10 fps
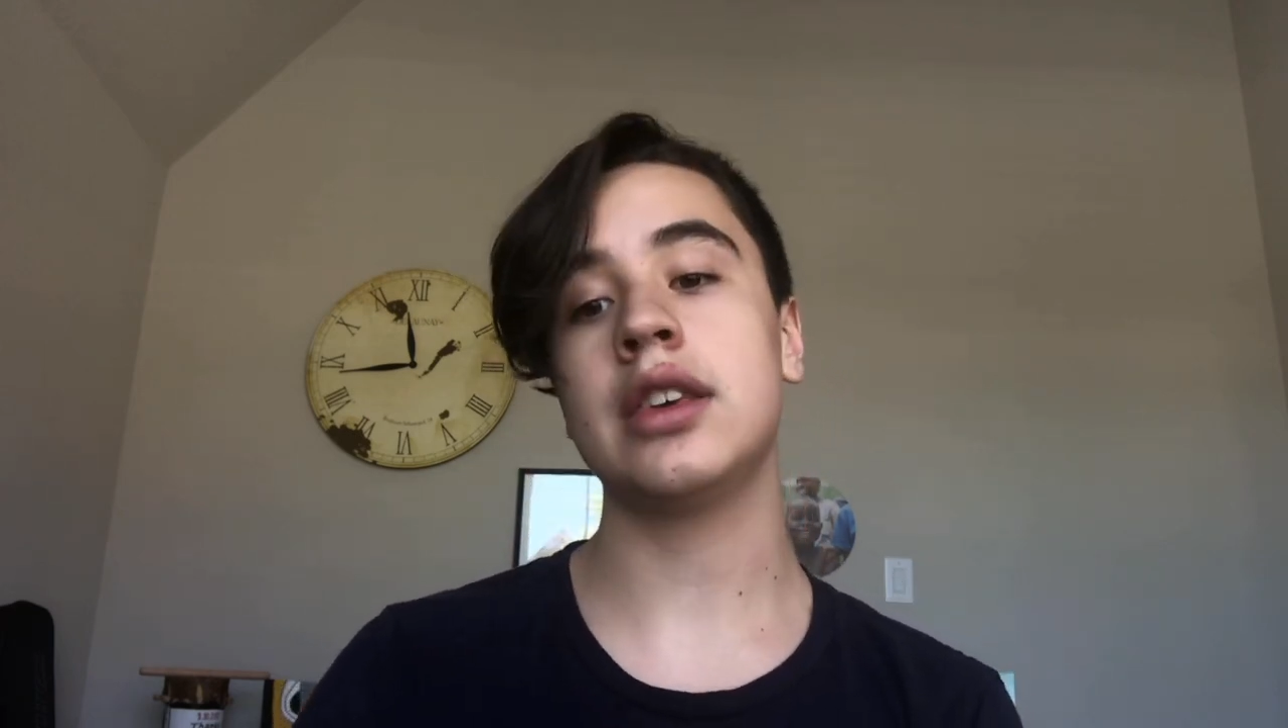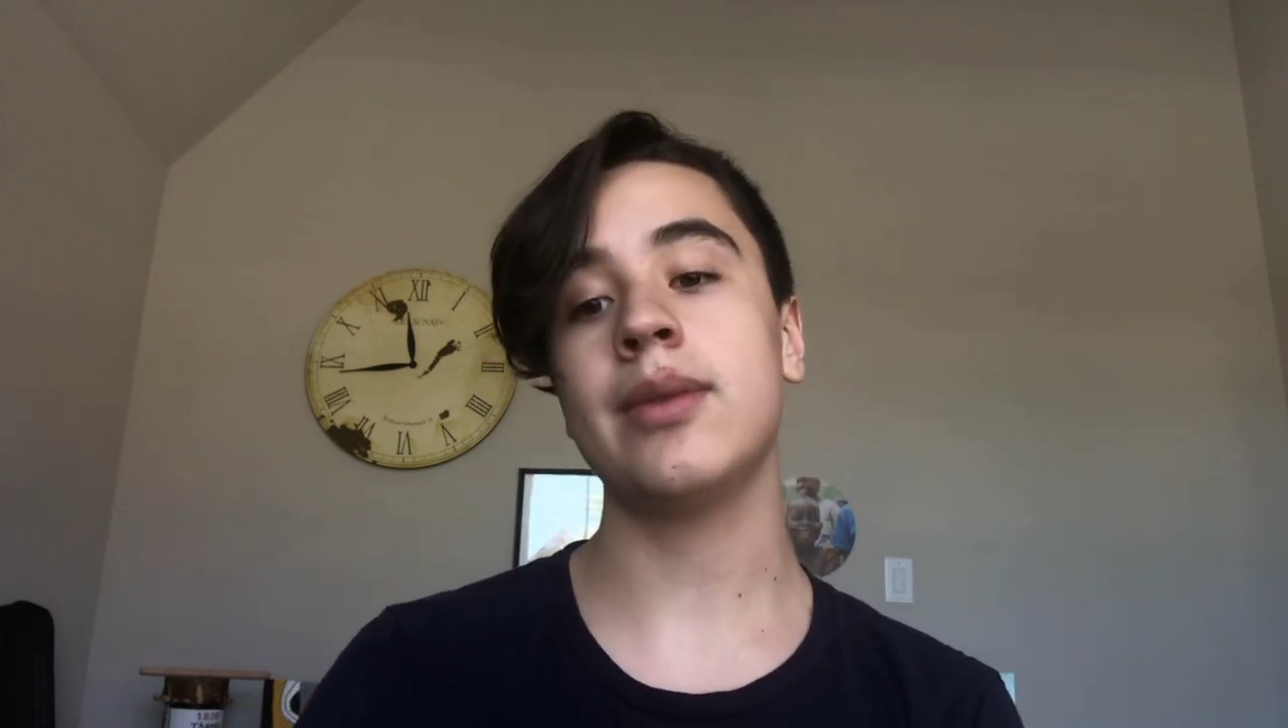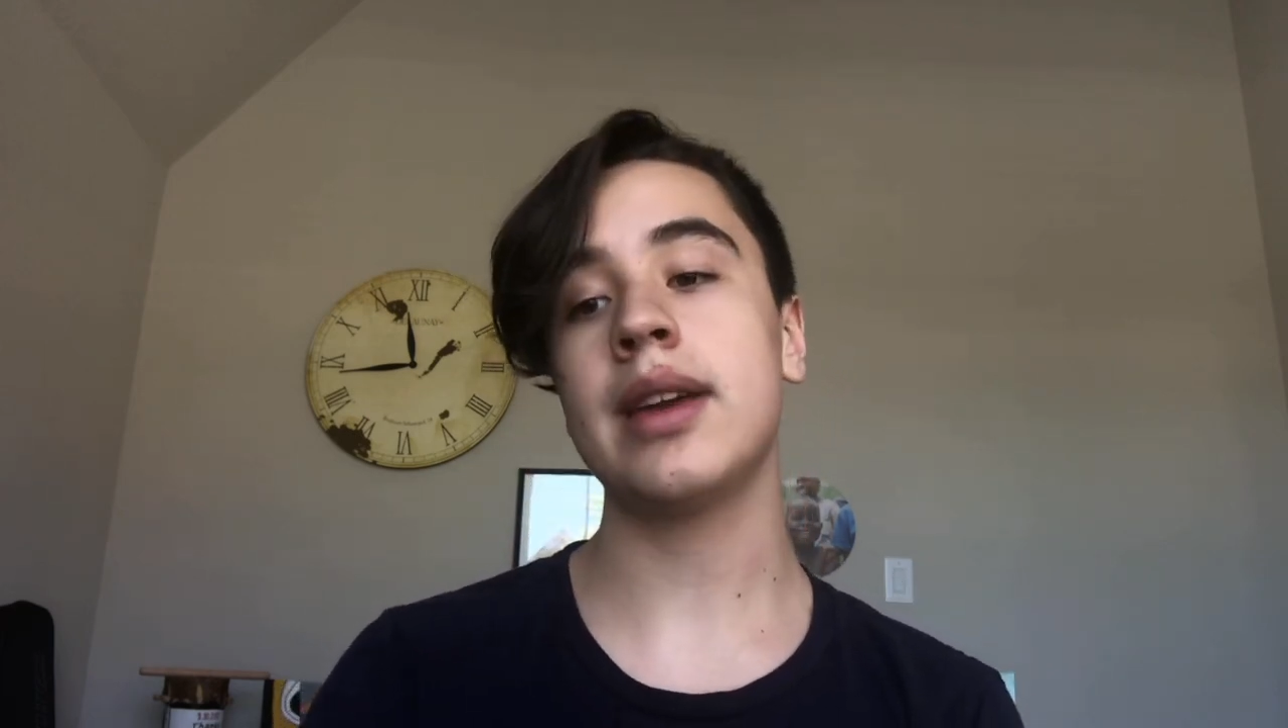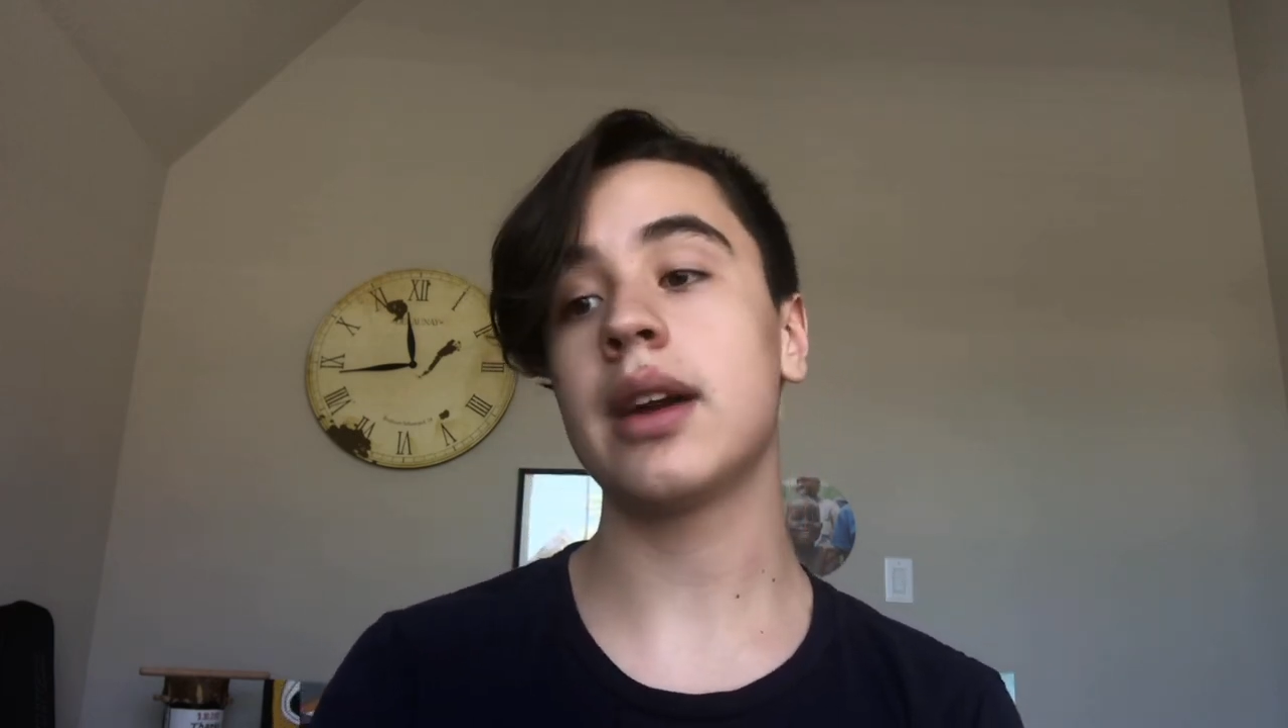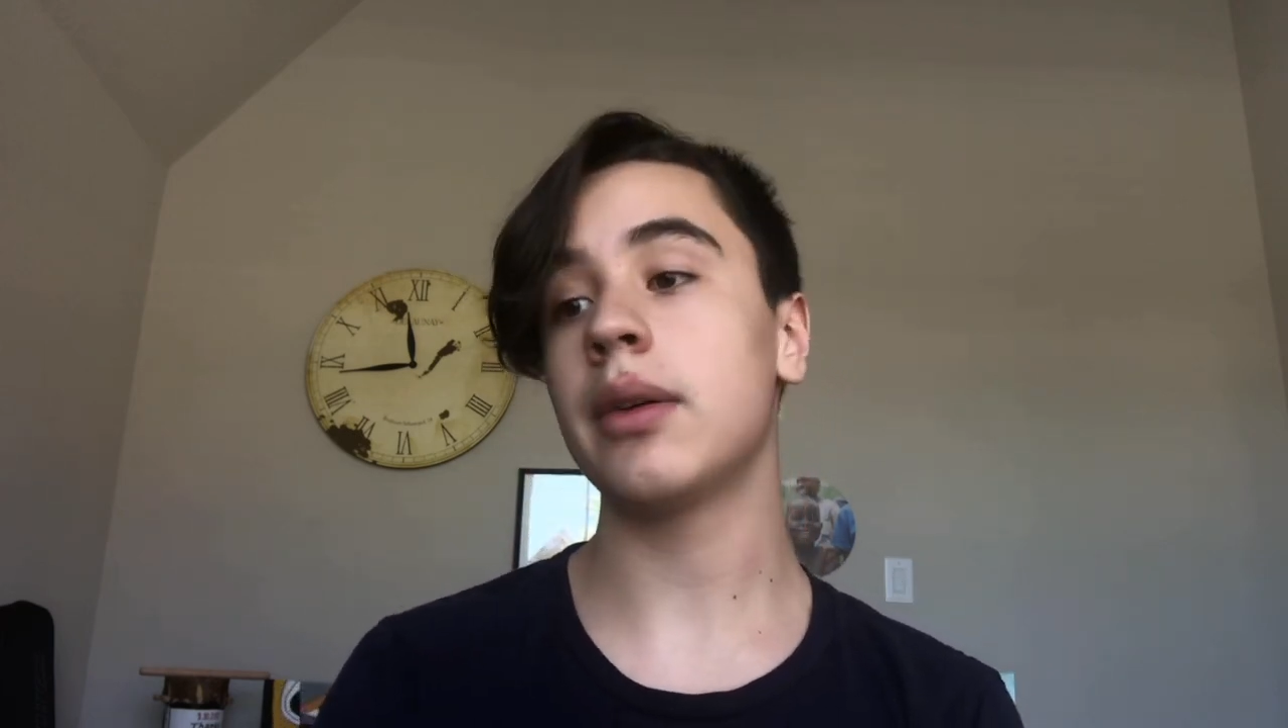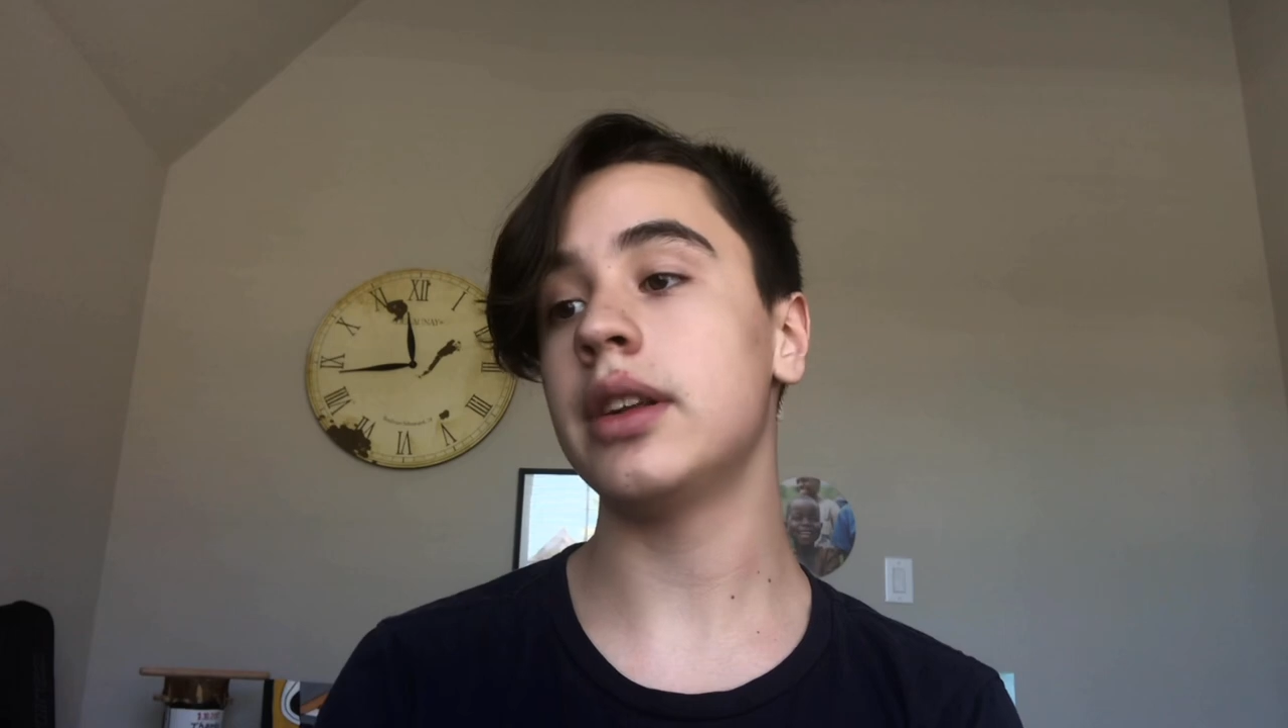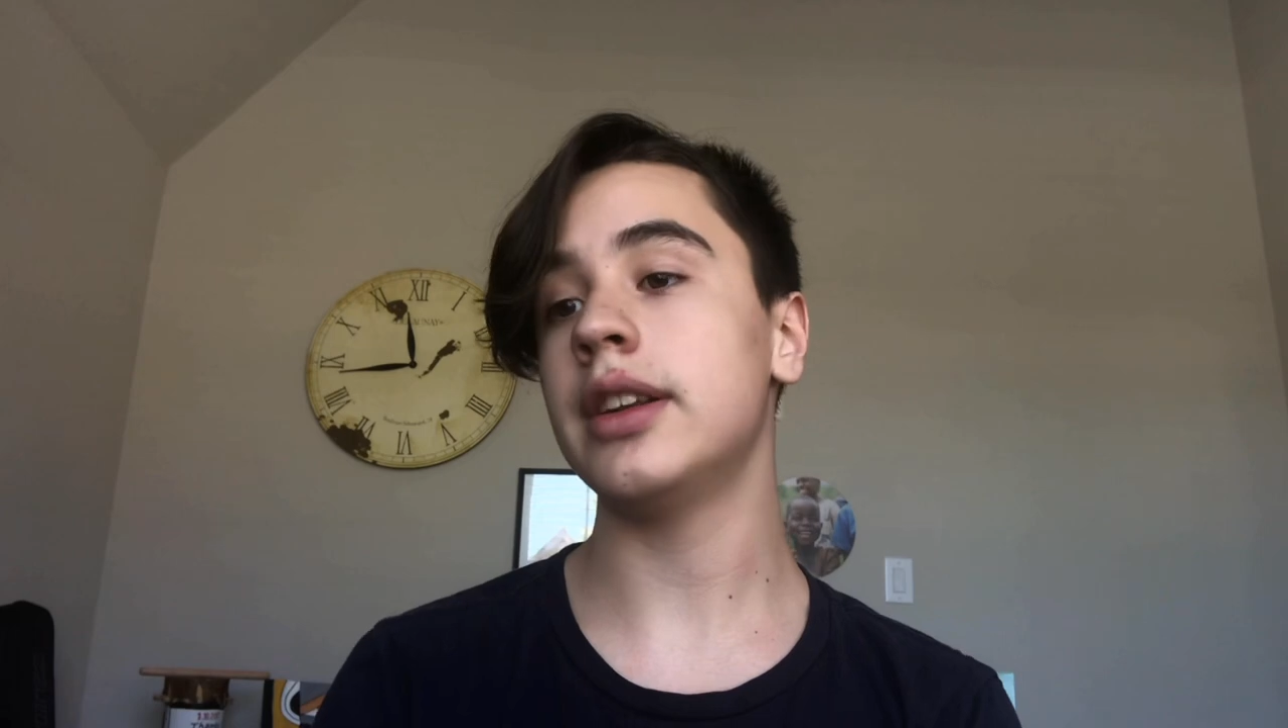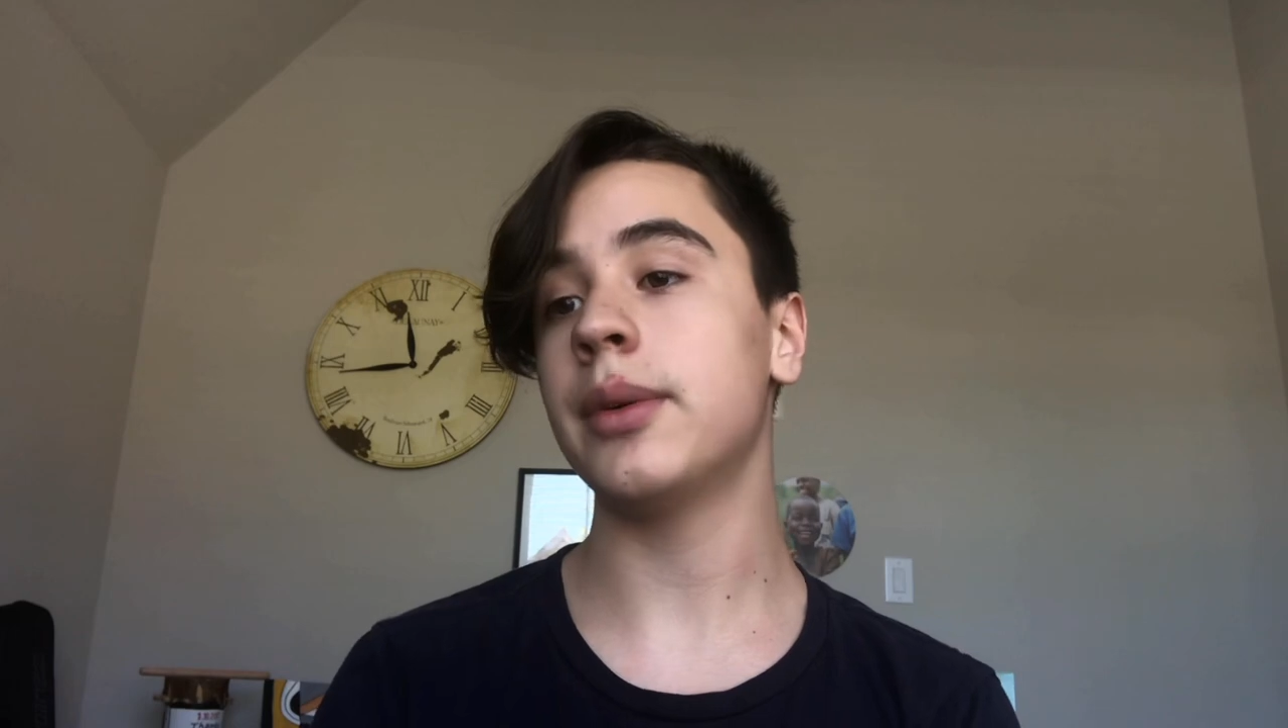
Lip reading: you ain't going to no